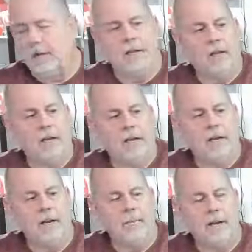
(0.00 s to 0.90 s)
And then
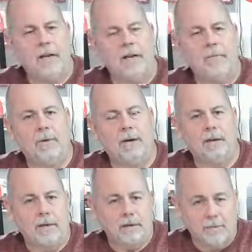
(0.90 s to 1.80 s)
the heat bed, when
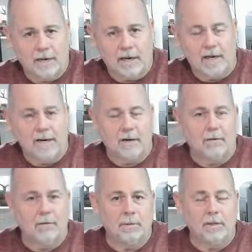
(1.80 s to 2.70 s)
I got
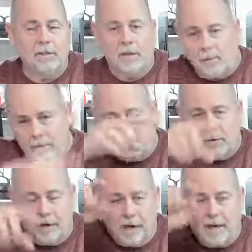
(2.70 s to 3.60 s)
home and saw what was
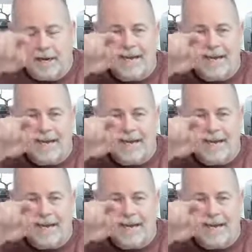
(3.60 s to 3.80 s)
going on,